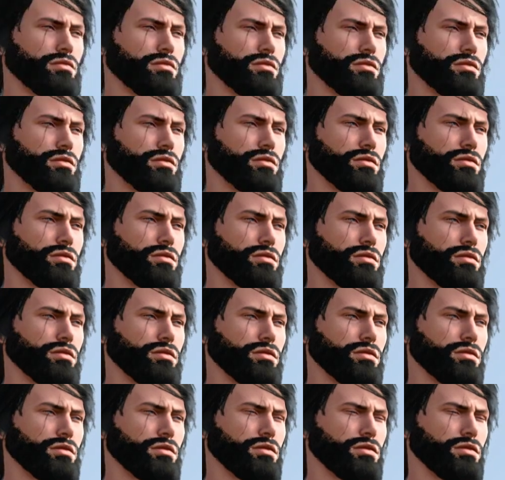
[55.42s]

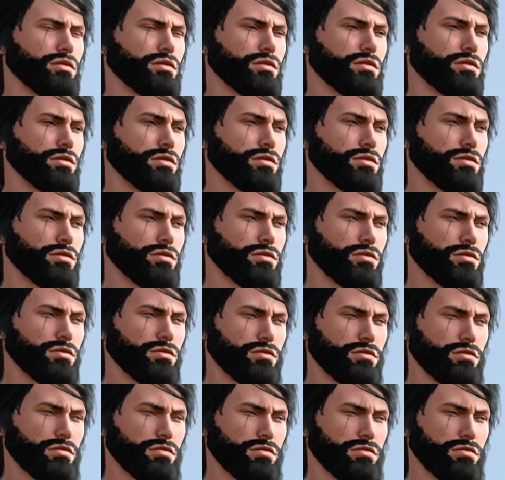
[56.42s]

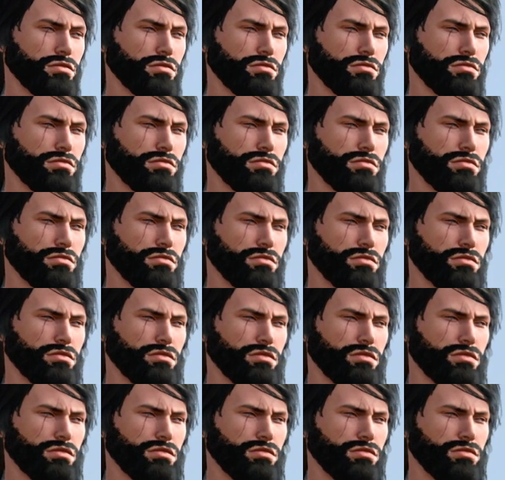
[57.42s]

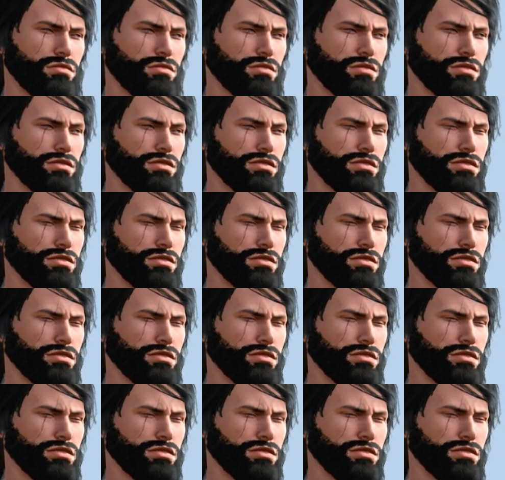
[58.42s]
No one is speaking in this clip.